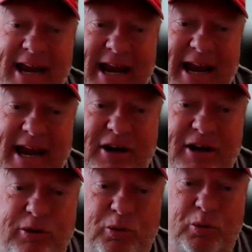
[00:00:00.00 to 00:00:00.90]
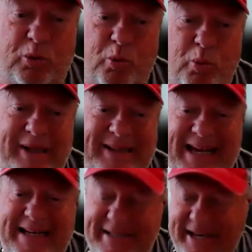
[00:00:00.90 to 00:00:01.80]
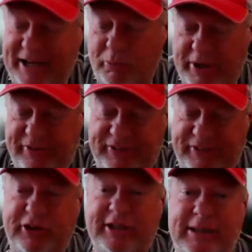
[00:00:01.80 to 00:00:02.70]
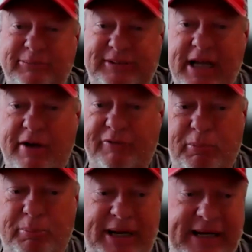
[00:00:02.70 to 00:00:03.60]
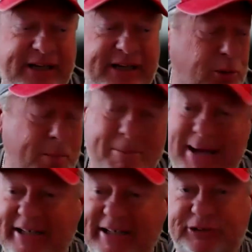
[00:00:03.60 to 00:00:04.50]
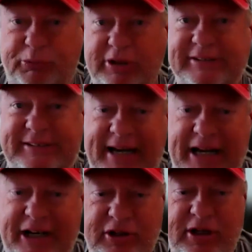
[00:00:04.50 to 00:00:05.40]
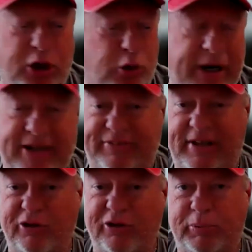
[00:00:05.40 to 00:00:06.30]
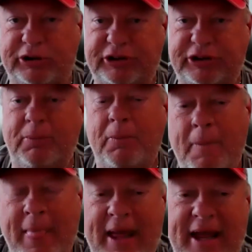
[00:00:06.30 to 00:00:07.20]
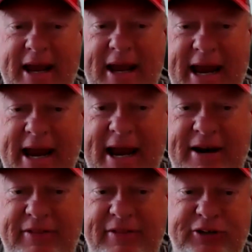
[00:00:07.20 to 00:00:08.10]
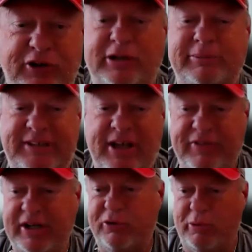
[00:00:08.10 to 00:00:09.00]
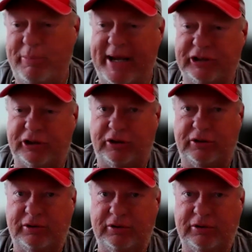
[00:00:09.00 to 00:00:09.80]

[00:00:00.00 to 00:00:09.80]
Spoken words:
And what they did was they took themselves from being a tremendous real estate agent, a great salesperson, and they turned themselves into a manager,